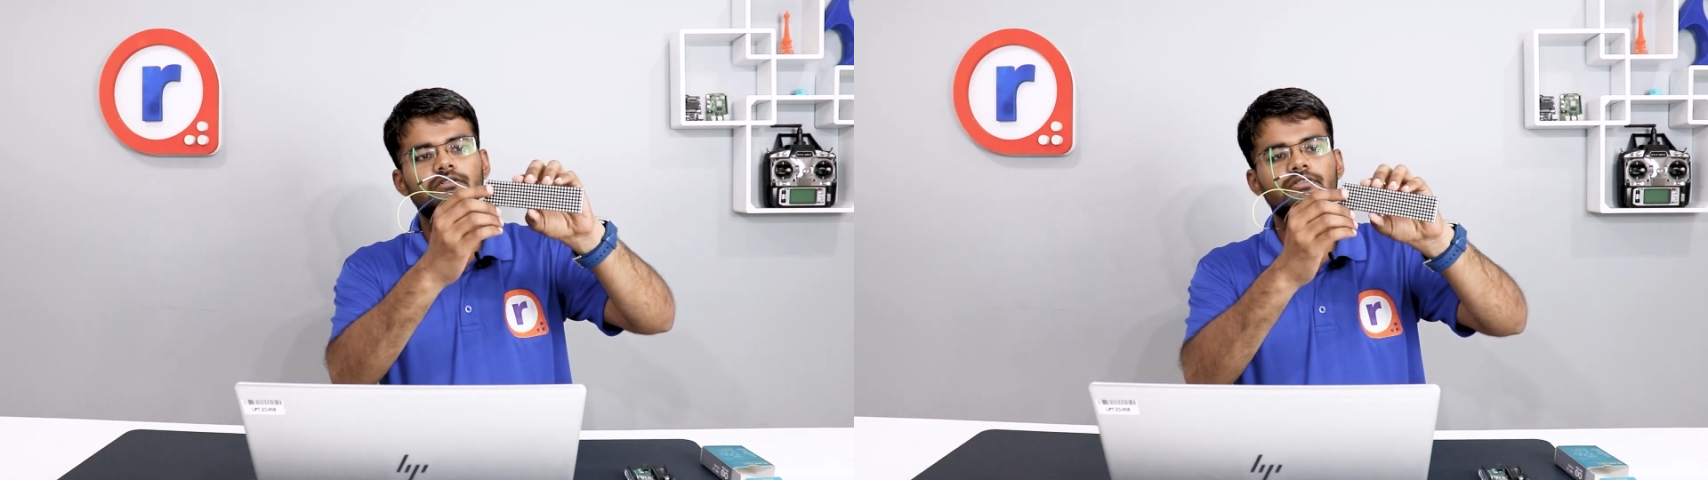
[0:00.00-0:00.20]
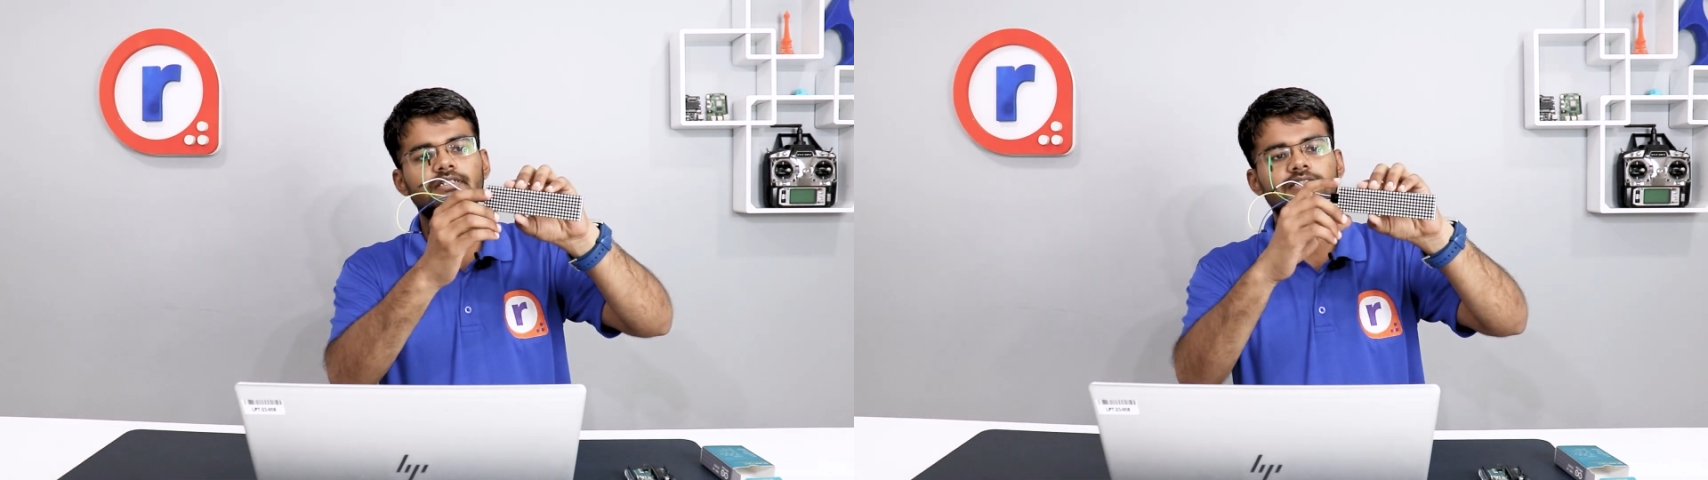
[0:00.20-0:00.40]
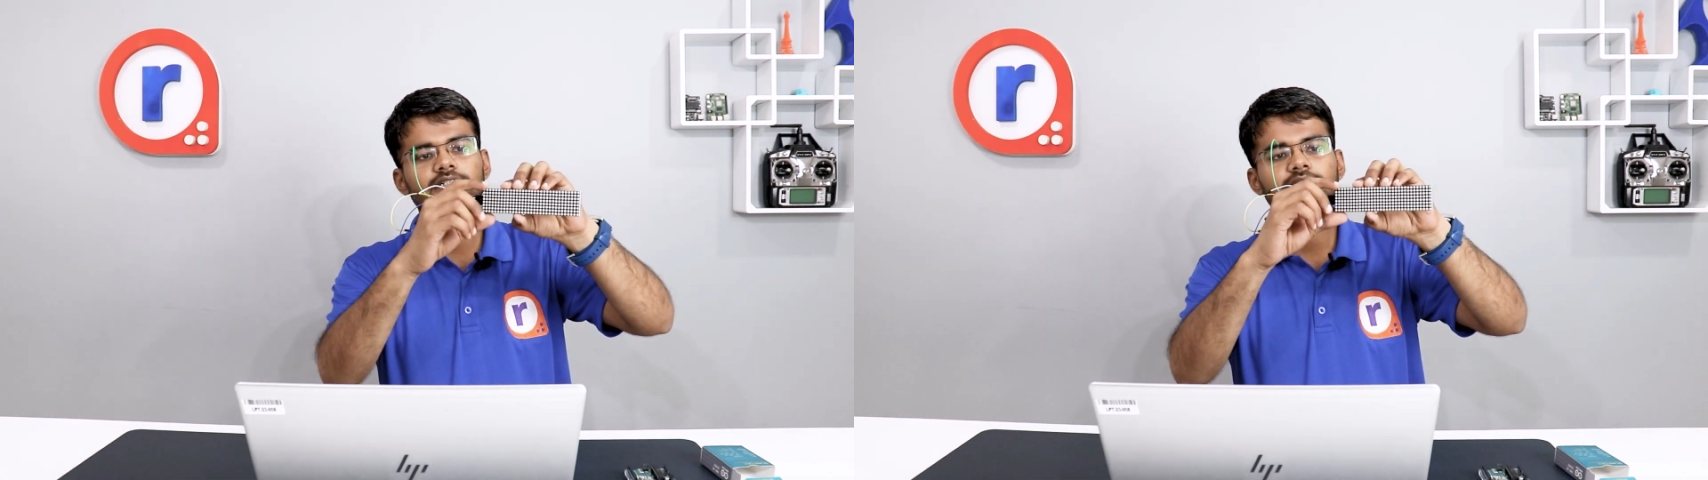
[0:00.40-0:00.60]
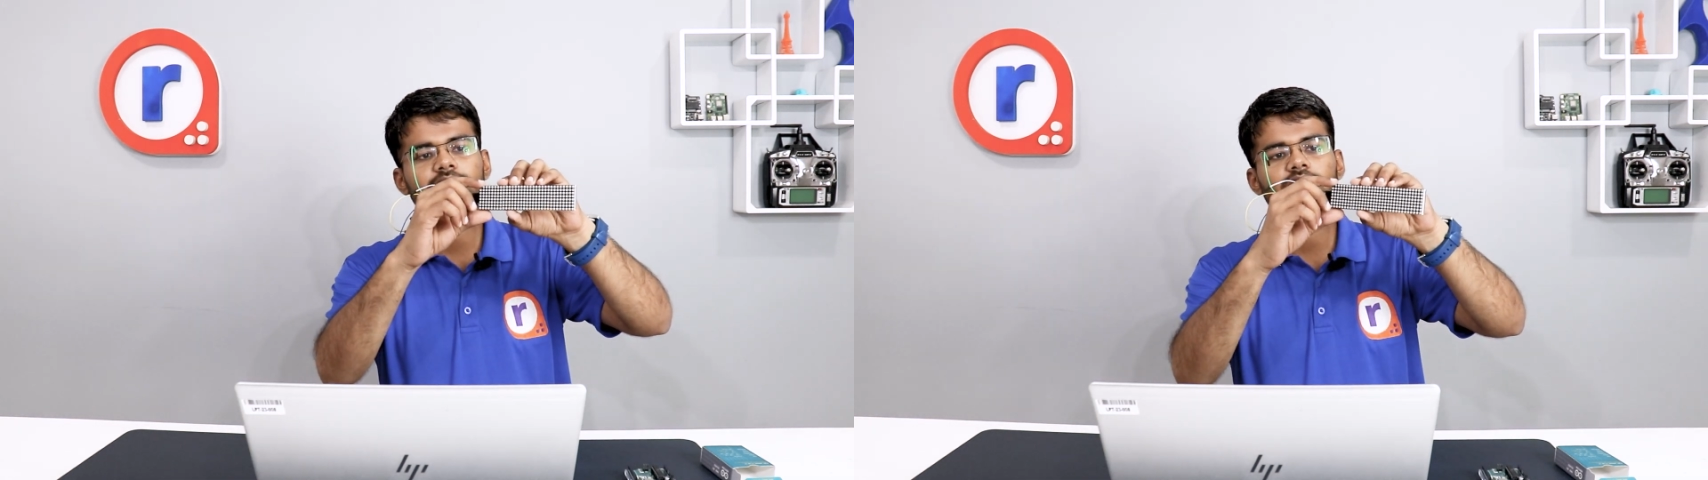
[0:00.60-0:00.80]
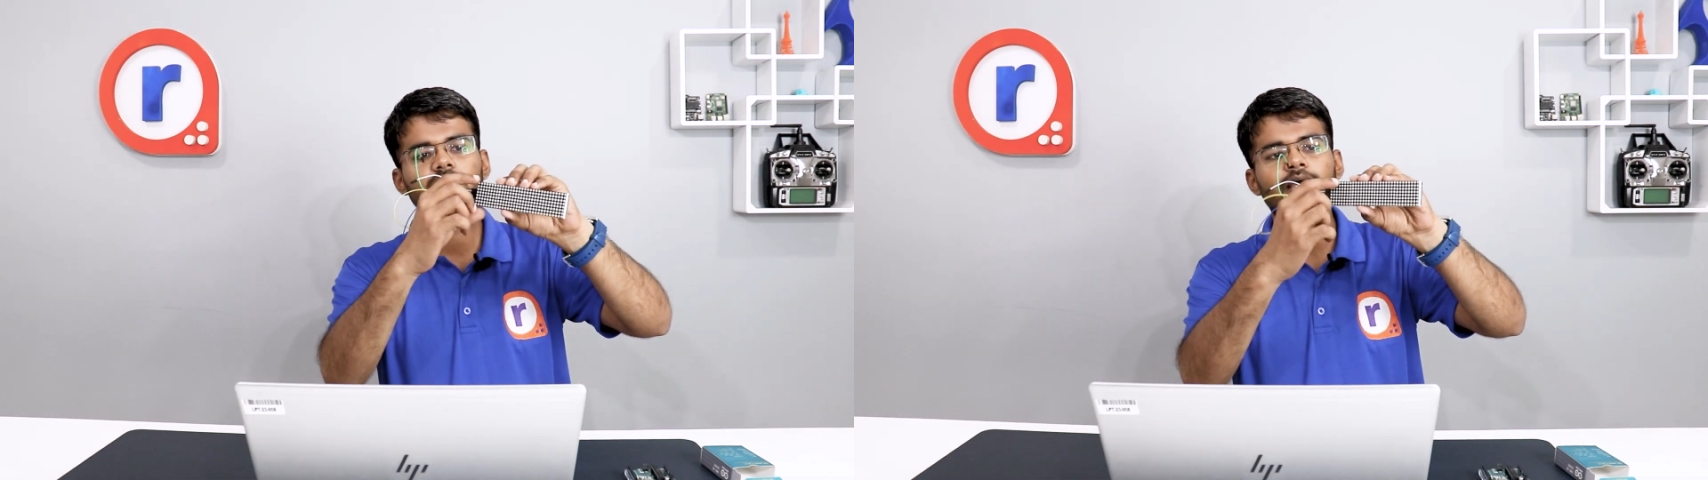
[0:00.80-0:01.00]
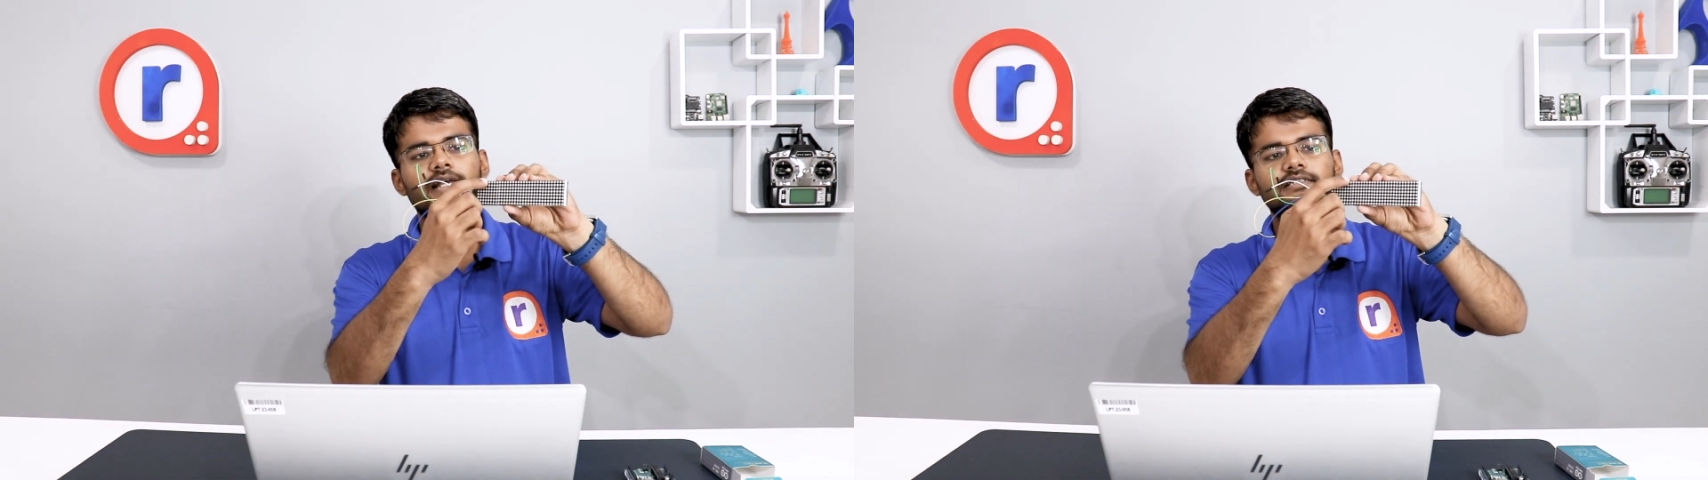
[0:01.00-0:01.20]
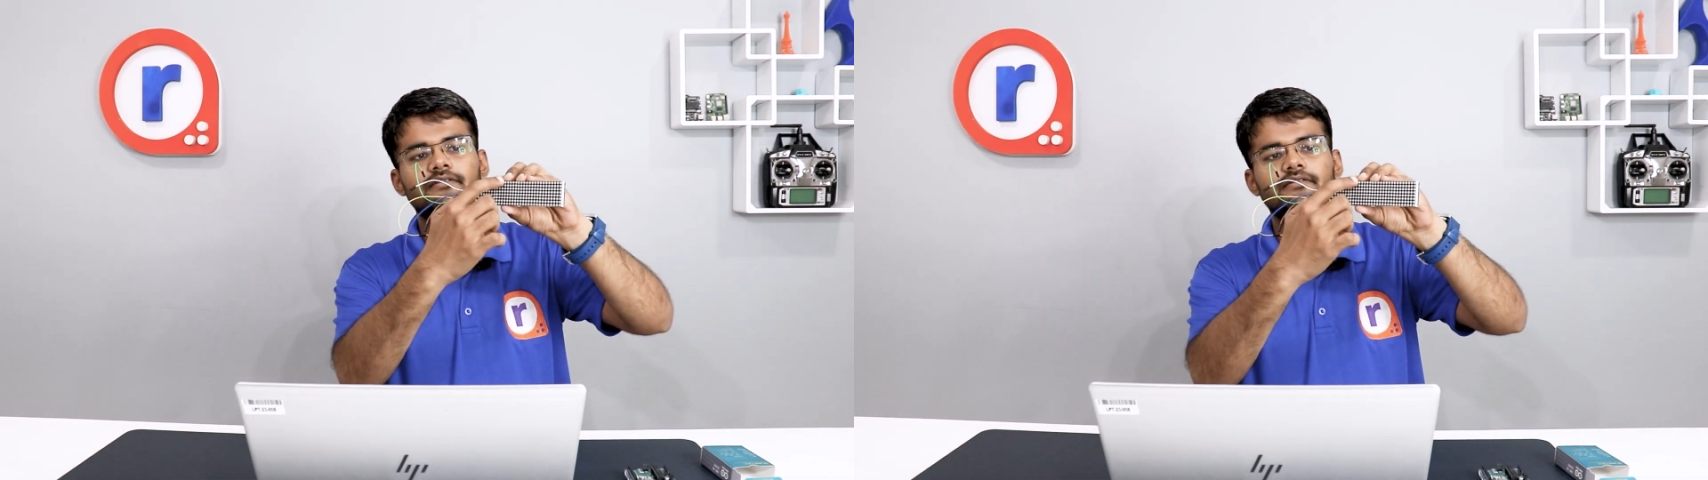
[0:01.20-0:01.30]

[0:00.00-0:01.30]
So this is a single MAX